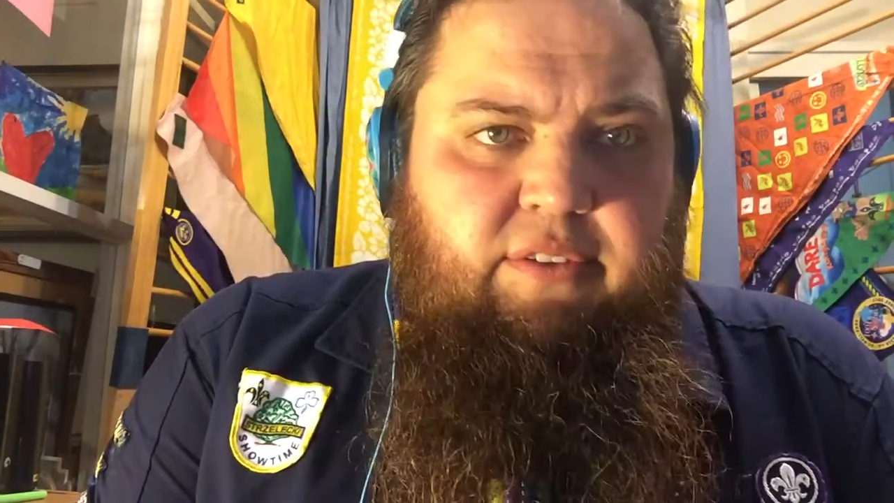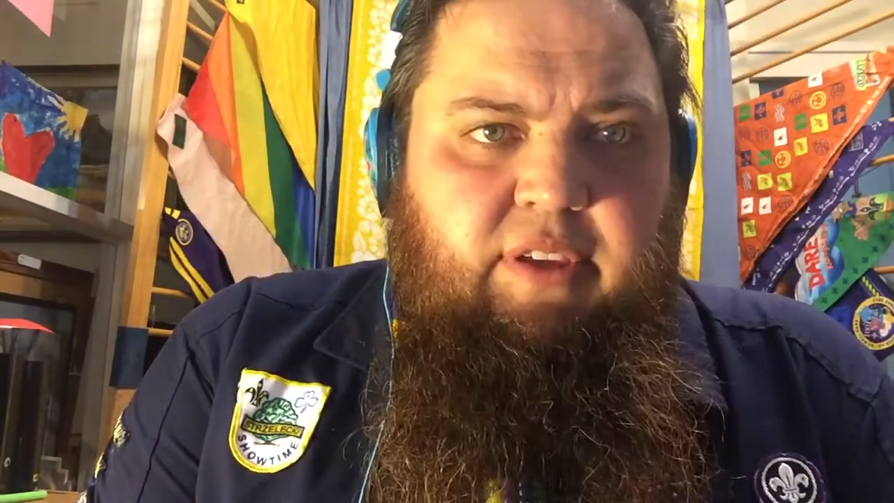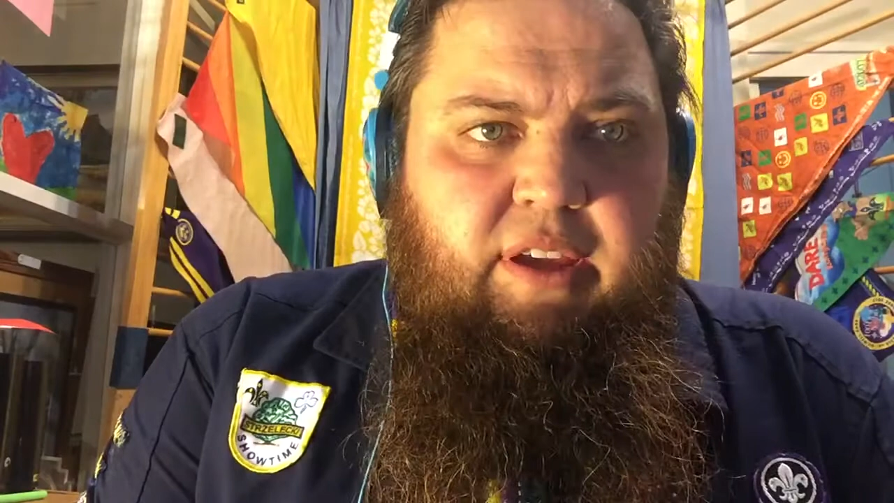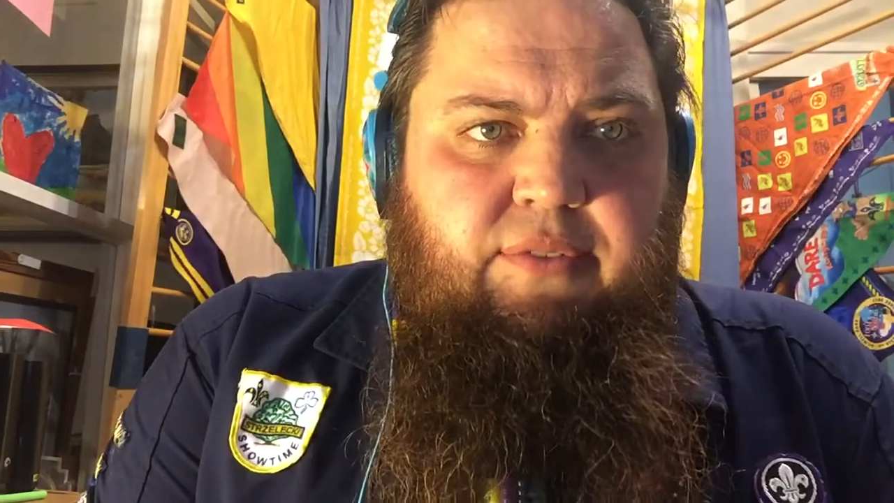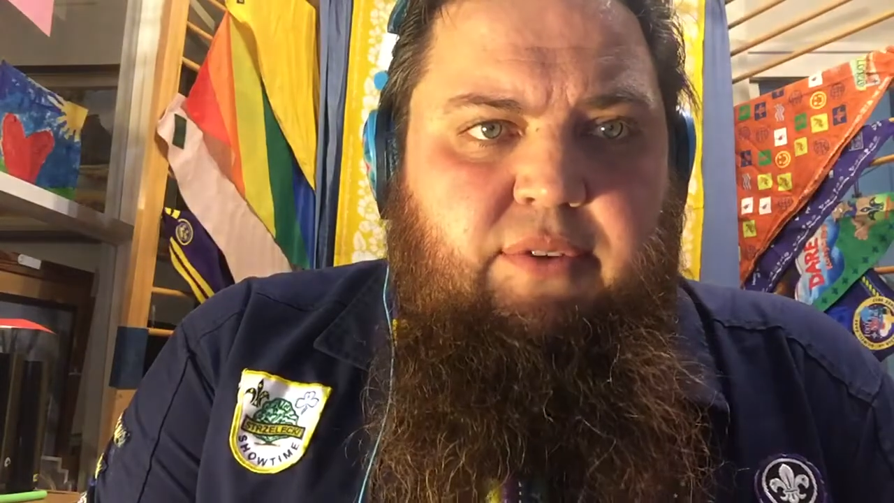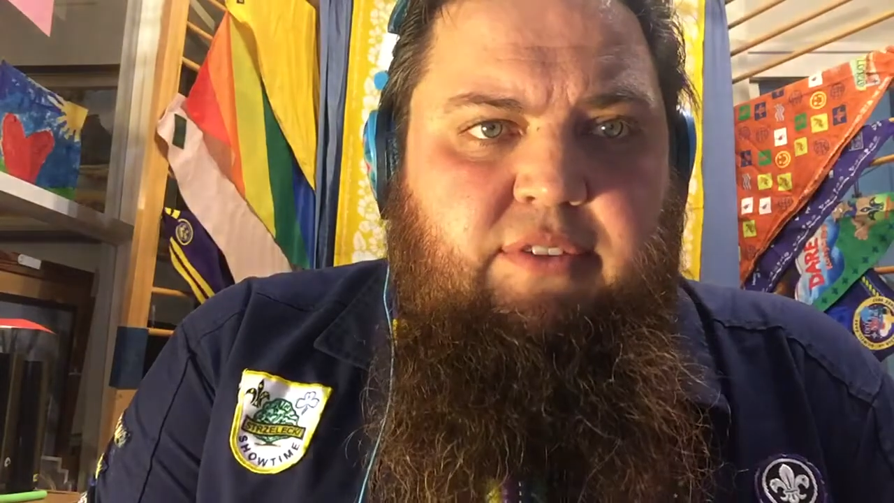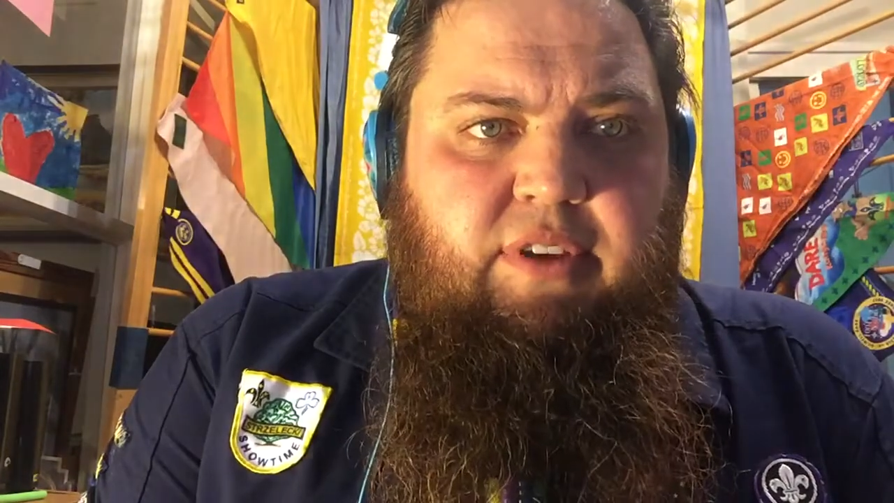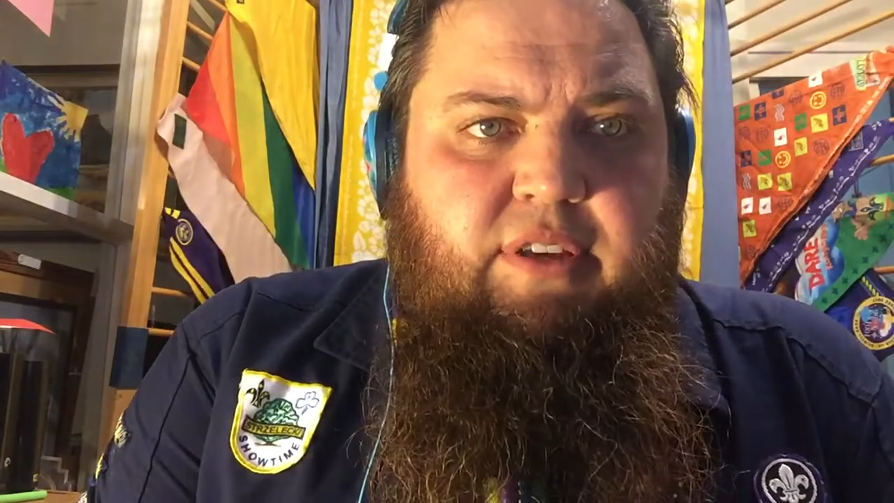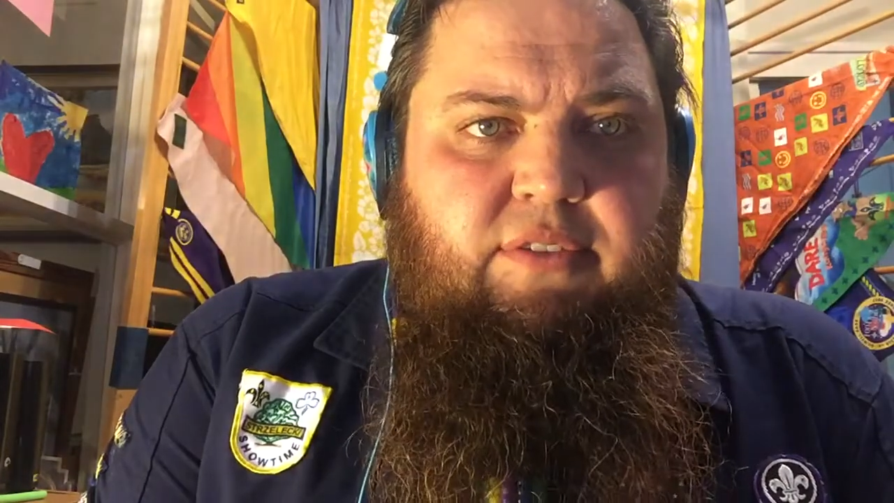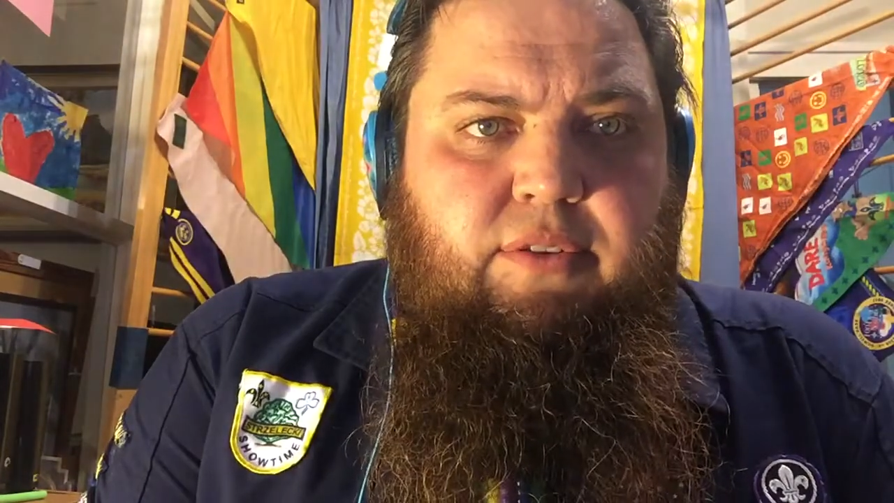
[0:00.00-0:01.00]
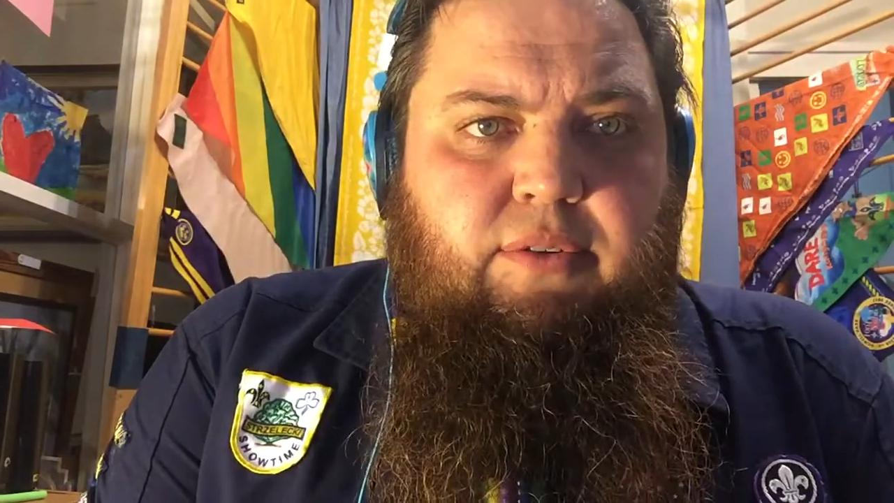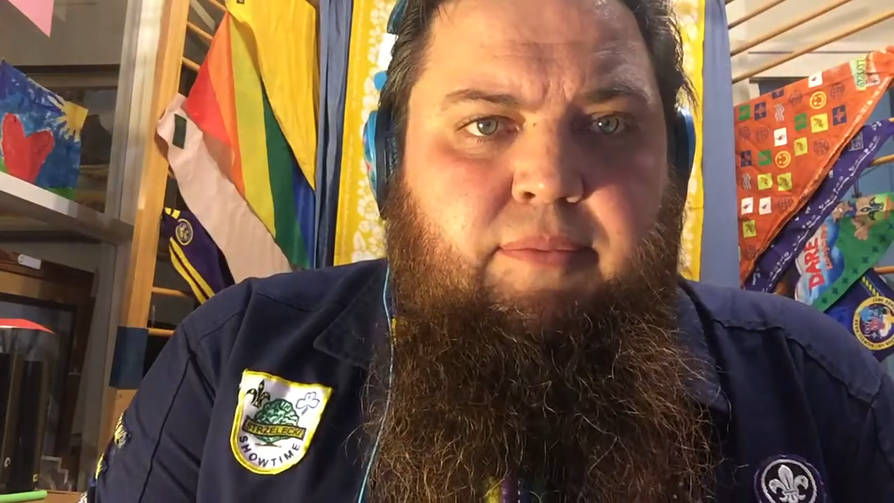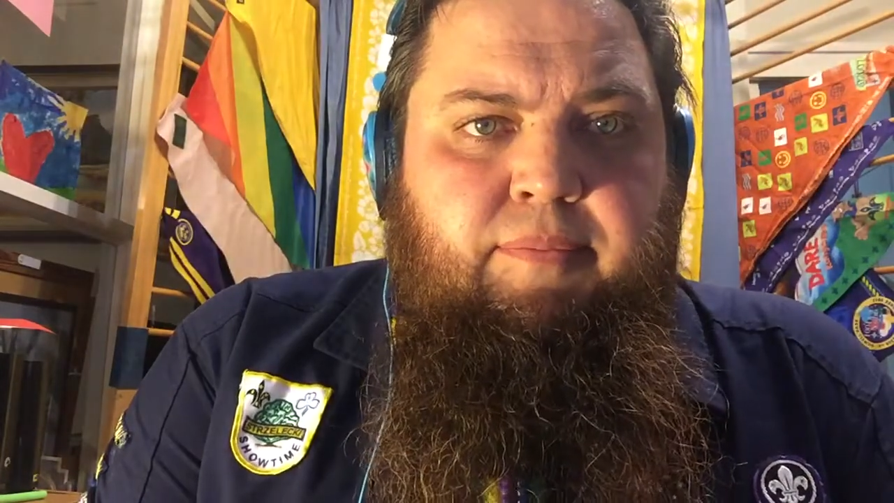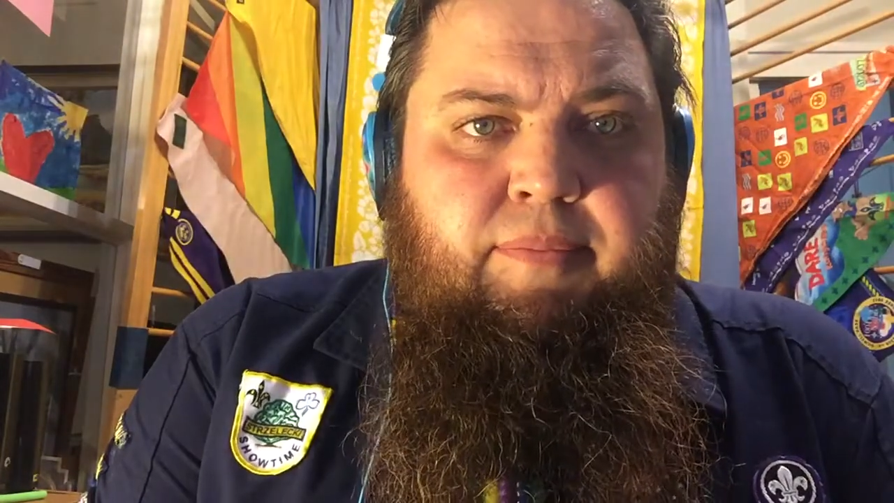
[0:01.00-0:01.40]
seeing our friends again soon.